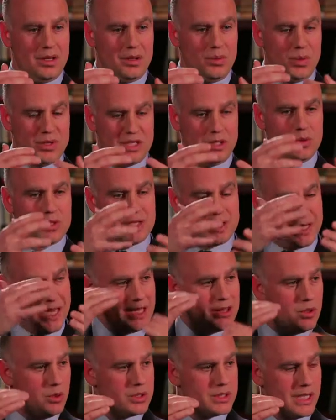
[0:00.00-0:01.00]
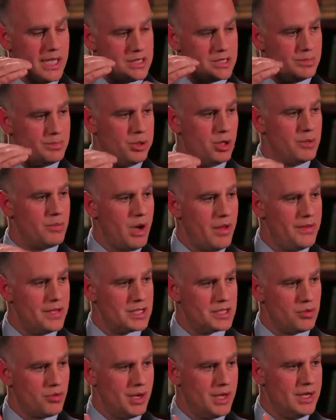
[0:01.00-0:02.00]
what you do is you take those things, you put them on
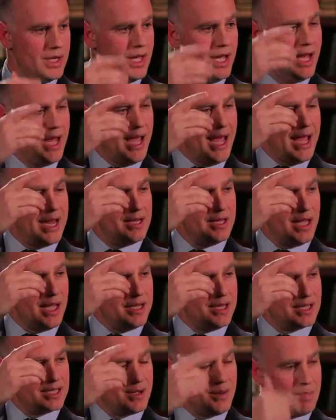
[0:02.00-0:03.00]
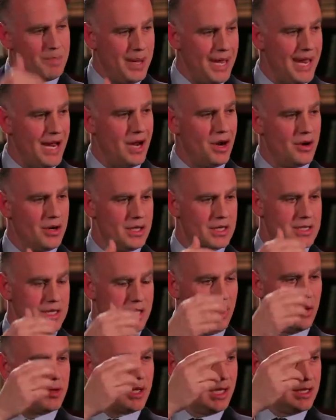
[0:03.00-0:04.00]
this grid, and you compare. You
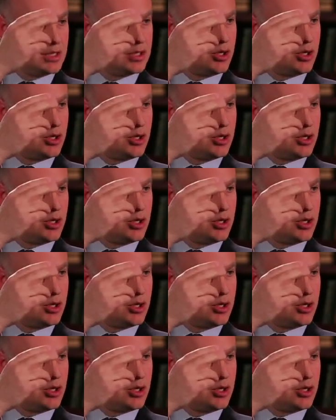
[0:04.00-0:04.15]
say, okay,